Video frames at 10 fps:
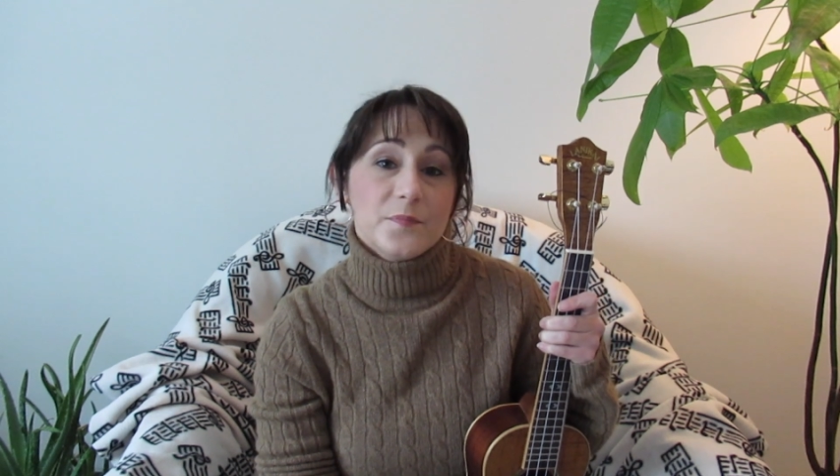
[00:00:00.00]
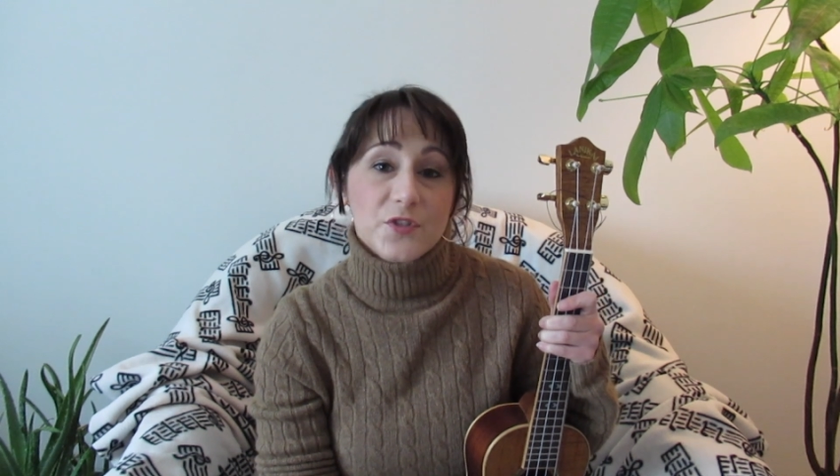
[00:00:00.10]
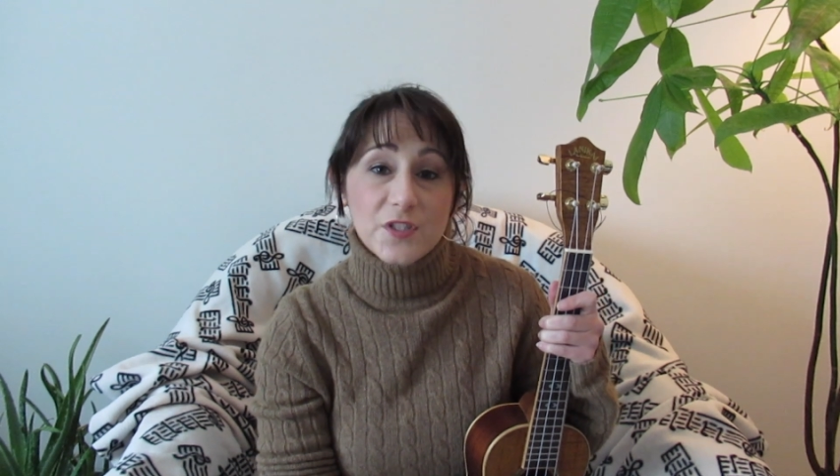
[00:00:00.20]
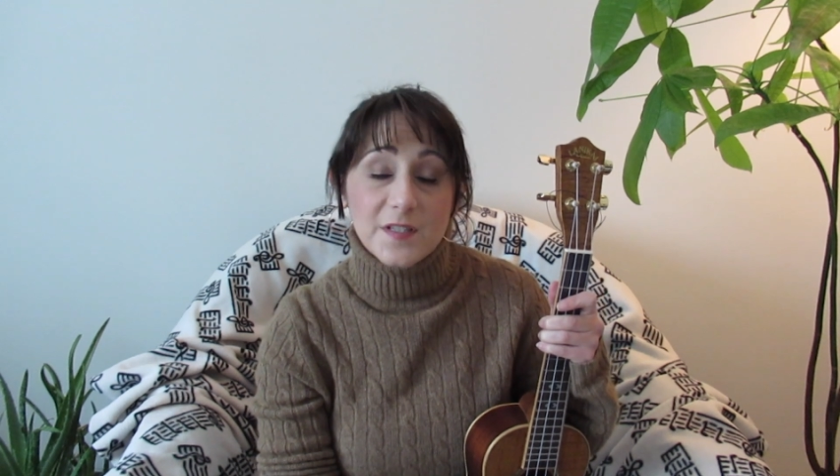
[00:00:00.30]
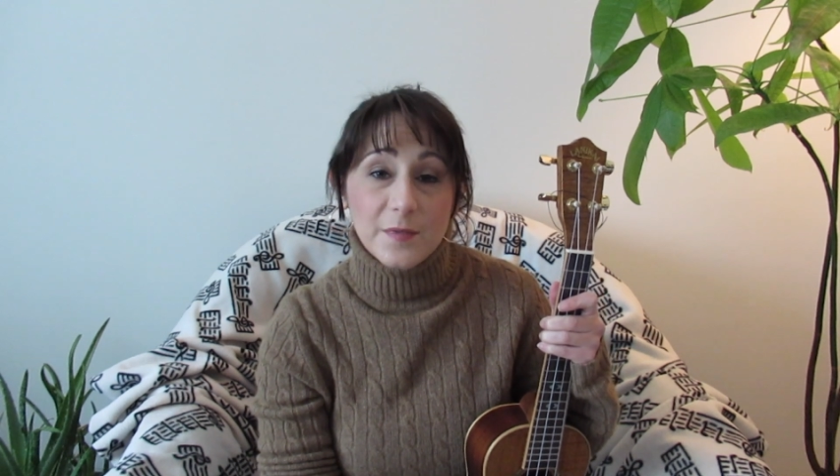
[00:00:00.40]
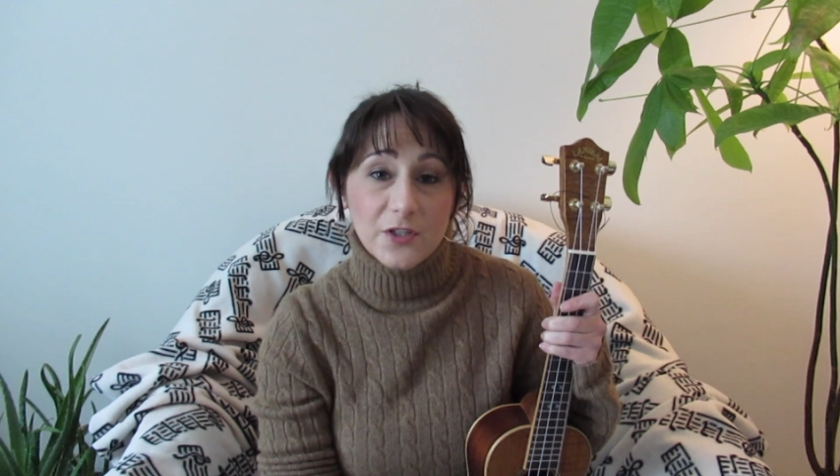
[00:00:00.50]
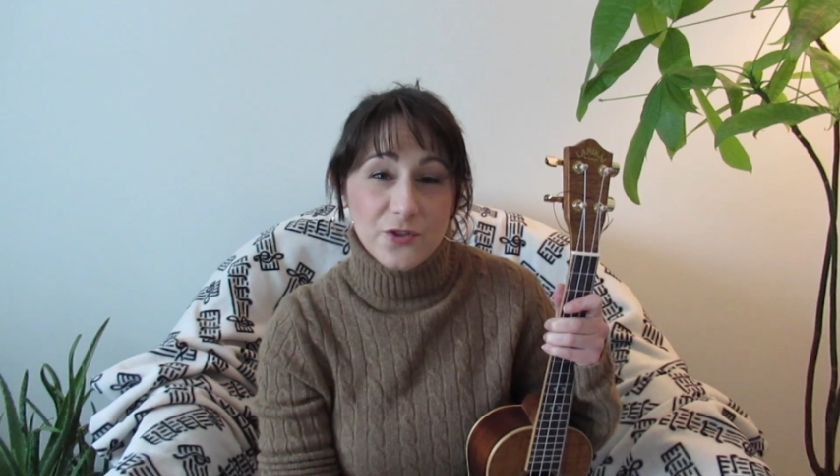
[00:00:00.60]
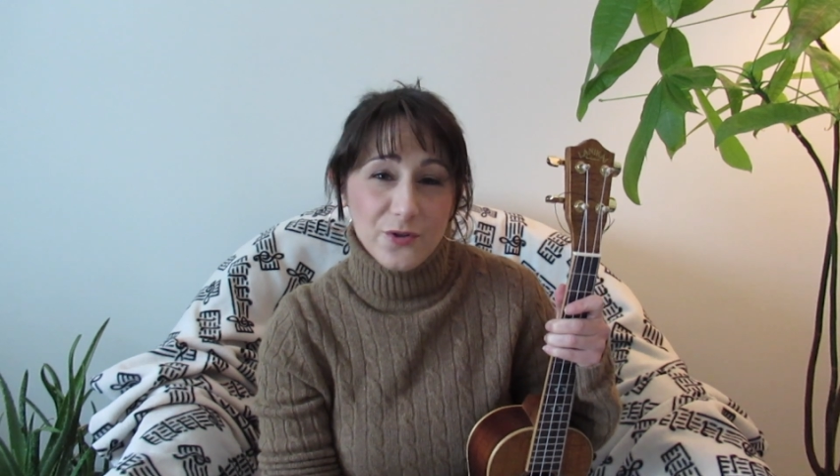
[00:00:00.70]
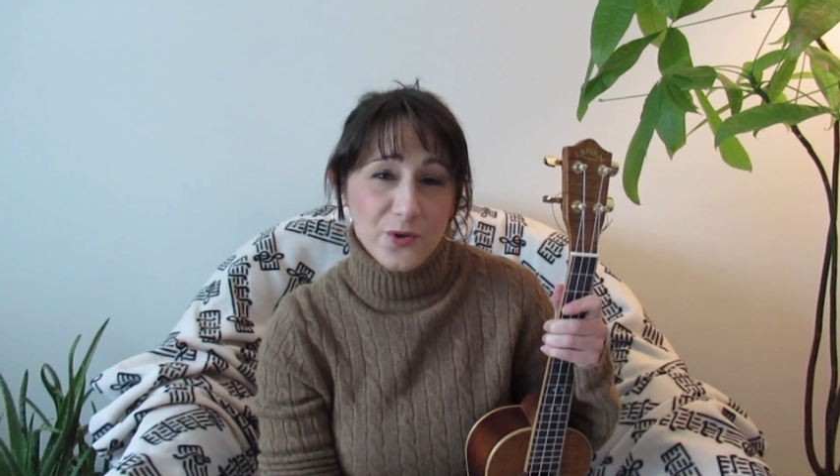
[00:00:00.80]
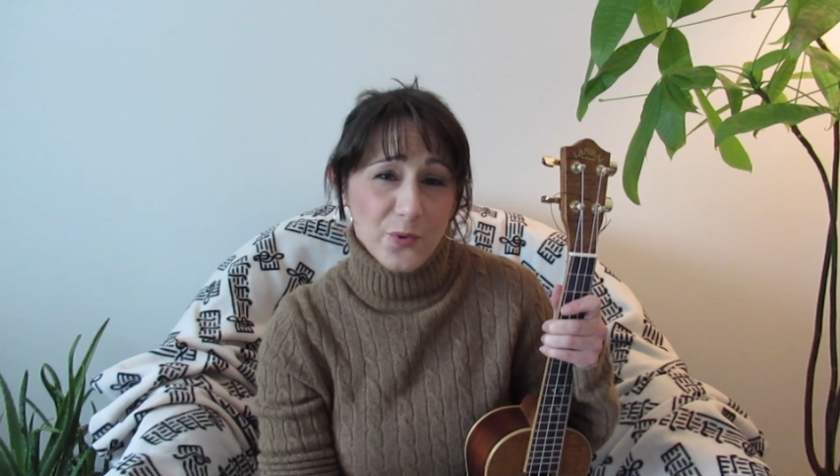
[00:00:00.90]
just to make
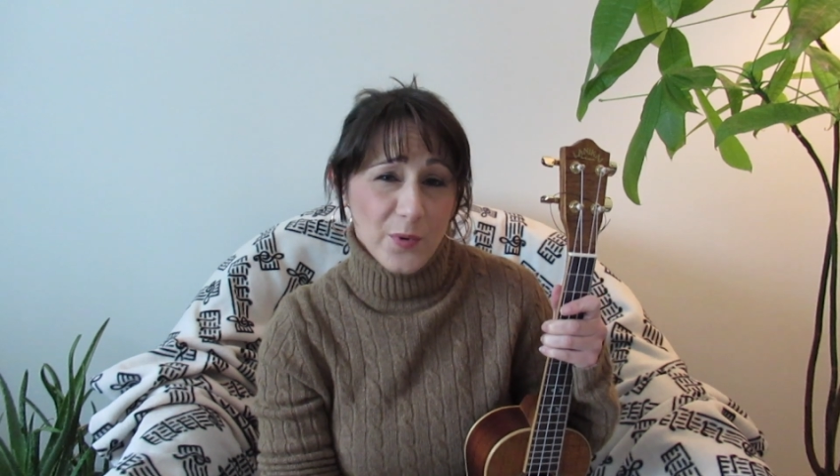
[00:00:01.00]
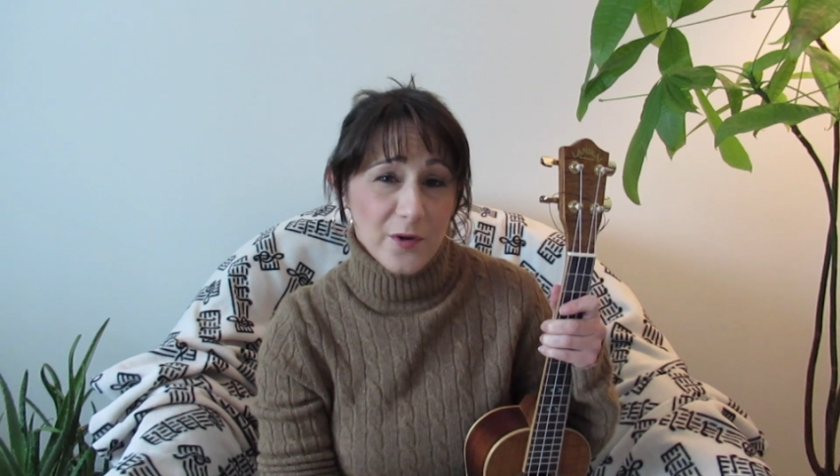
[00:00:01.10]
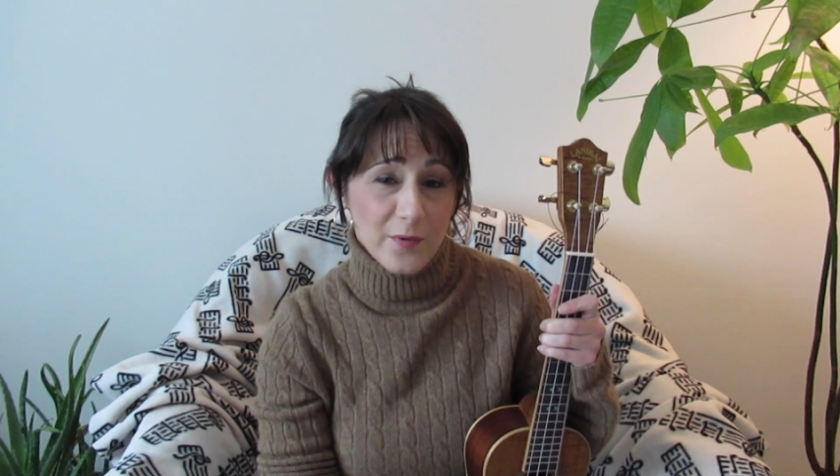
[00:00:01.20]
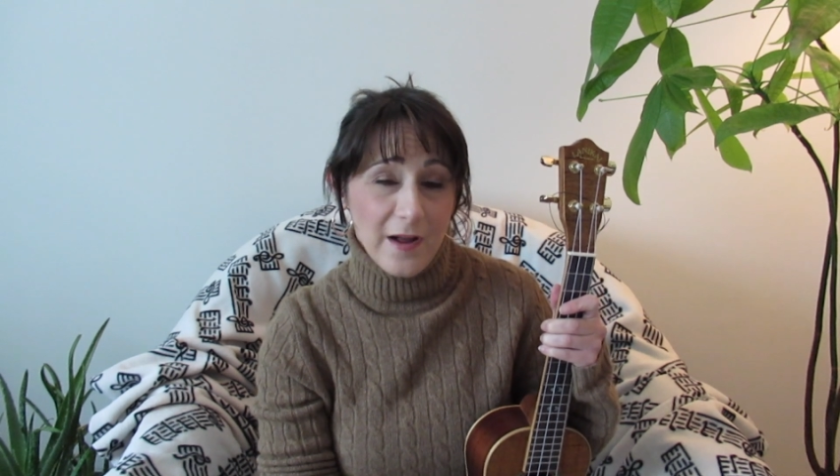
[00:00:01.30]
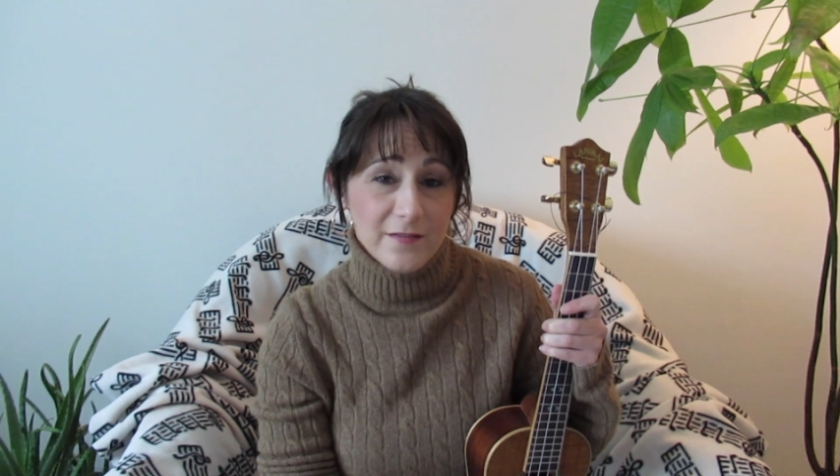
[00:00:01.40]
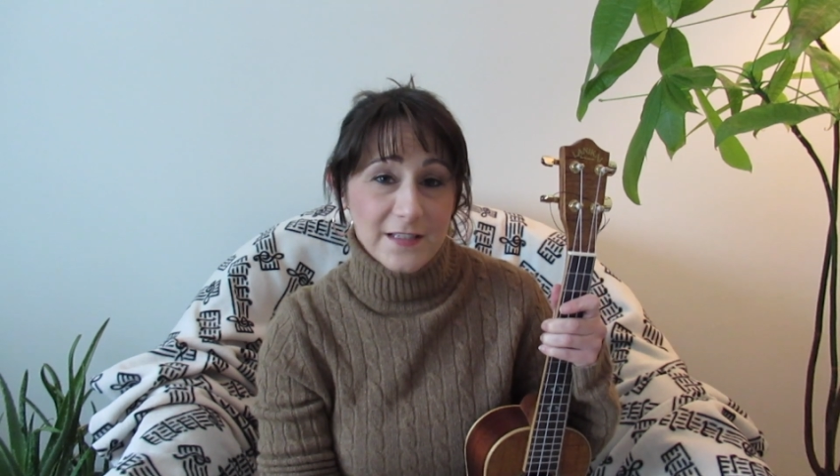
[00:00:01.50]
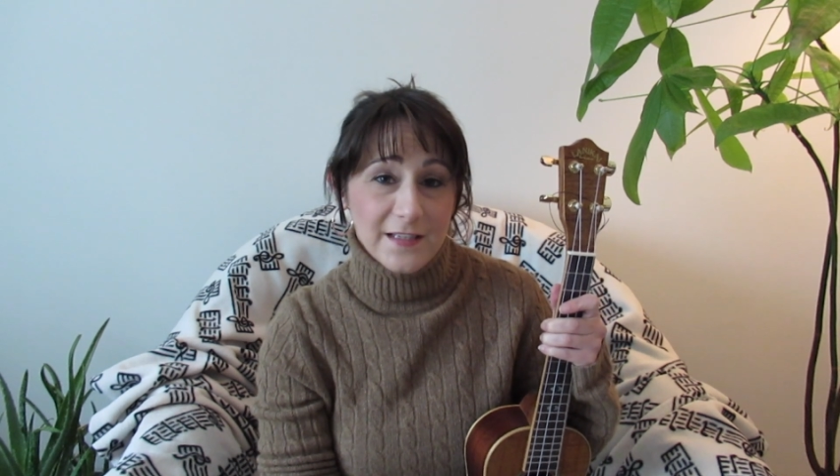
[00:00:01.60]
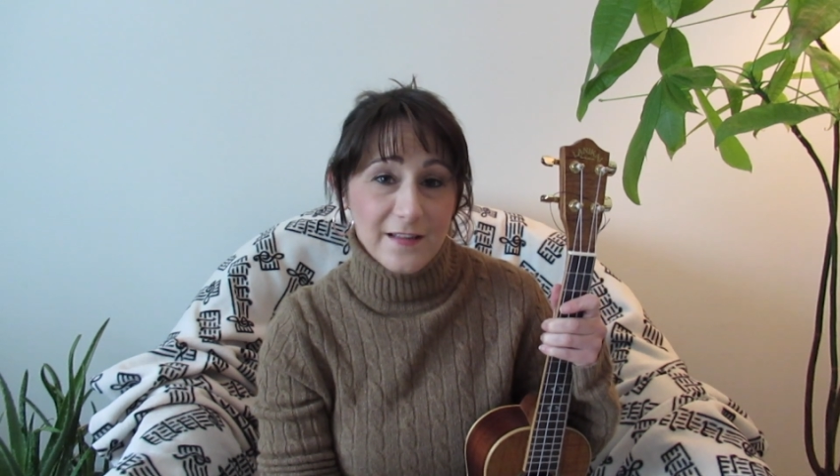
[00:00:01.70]
sure that you're well-rounded